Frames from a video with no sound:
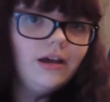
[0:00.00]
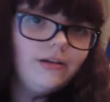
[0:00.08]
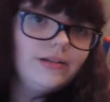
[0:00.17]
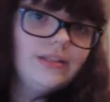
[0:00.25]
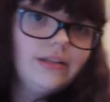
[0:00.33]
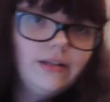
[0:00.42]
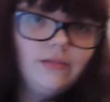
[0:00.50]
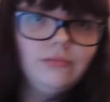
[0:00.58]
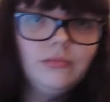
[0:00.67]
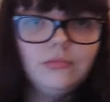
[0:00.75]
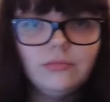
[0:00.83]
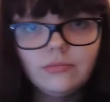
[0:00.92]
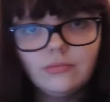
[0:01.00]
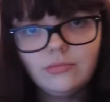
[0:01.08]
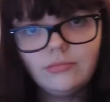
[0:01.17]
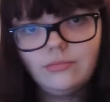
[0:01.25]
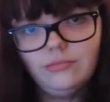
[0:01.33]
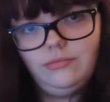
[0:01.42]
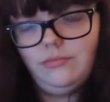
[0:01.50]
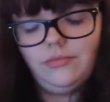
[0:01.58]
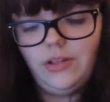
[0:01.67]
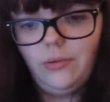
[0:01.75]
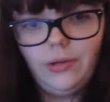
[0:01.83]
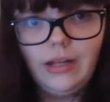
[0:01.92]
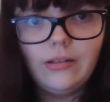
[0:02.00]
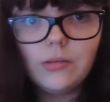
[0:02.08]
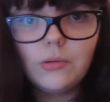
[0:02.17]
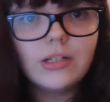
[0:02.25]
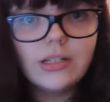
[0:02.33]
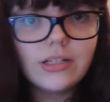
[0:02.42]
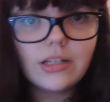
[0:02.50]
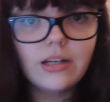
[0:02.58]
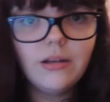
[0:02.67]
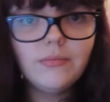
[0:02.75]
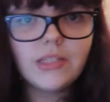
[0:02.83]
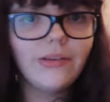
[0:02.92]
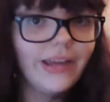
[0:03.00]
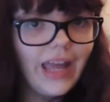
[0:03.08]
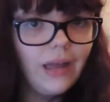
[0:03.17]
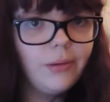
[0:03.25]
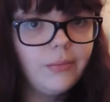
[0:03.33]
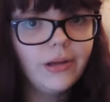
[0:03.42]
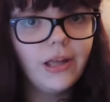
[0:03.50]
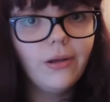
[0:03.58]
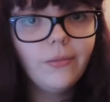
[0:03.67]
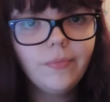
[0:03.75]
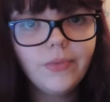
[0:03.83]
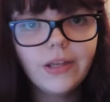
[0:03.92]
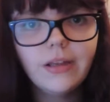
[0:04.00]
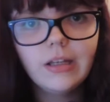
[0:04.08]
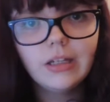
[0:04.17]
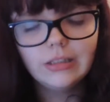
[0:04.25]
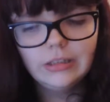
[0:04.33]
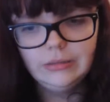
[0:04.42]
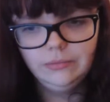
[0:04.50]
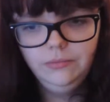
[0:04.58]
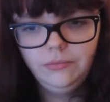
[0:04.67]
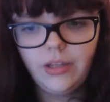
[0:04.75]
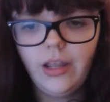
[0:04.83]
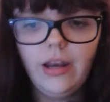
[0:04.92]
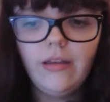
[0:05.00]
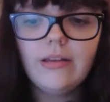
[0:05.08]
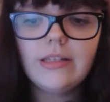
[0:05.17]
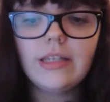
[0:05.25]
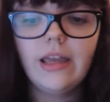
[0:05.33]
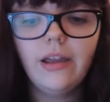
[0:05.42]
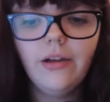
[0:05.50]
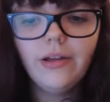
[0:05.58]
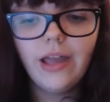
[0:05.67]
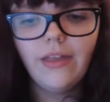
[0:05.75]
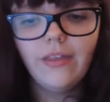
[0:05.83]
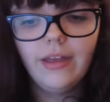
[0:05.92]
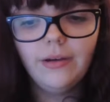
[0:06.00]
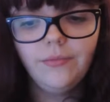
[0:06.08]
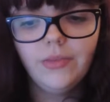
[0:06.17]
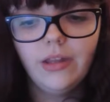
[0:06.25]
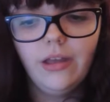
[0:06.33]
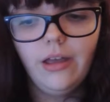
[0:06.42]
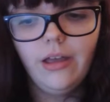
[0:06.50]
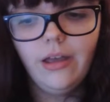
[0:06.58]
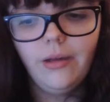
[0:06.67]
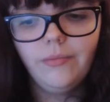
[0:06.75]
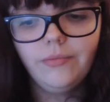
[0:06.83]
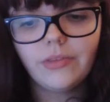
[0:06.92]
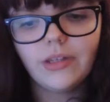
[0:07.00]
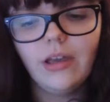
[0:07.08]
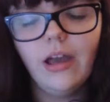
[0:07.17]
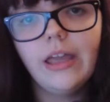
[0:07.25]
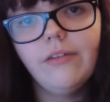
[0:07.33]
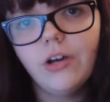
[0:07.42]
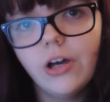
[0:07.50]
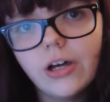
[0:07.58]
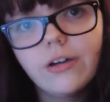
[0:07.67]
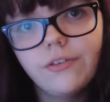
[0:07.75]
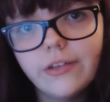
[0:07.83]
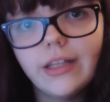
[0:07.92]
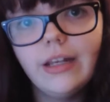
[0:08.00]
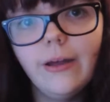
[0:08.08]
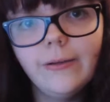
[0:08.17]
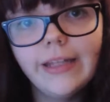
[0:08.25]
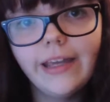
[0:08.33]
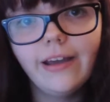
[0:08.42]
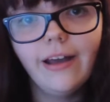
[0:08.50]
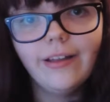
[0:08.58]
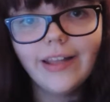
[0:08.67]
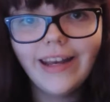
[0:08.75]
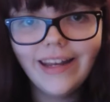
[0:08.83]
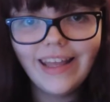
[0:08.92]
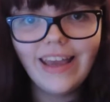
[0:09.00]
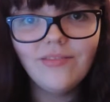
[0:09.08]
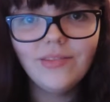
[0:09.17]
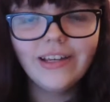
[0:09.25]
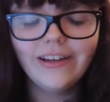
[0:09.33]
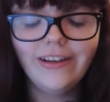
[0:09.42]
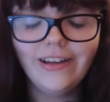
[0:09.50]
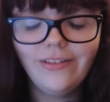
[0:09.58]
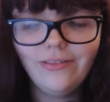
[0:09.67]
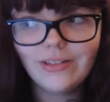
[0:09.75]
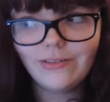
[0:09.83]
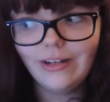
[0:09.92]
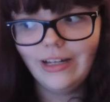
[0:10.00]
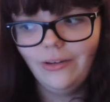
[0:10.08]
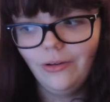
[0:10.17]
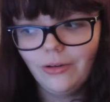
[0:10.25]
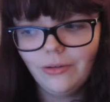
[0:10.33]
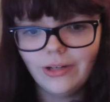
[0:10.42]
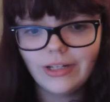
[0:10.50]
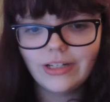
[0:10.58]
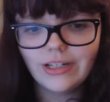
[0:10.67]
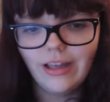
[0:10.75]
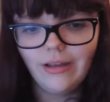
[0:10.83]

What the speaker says: I was like, well, no one else wanted to come, so I came on my own. And he was like, okay then, I'll give a hug for the lonely girl. And he gave me a hug, it was really awkward.